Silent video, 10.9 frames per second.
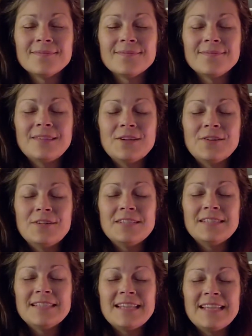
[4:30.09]

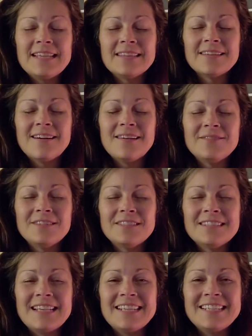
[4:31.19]
Noticing the
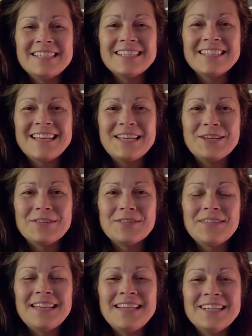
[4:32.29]
conversation that your
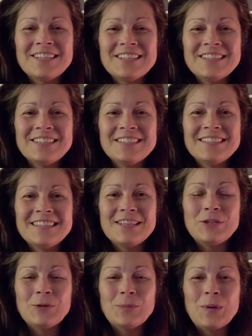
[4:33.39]
fingers and
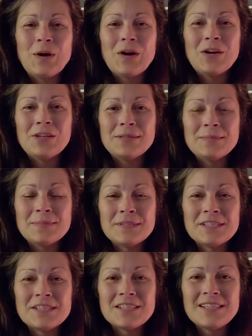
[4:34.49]
your
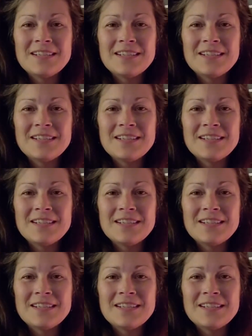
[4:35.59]
palms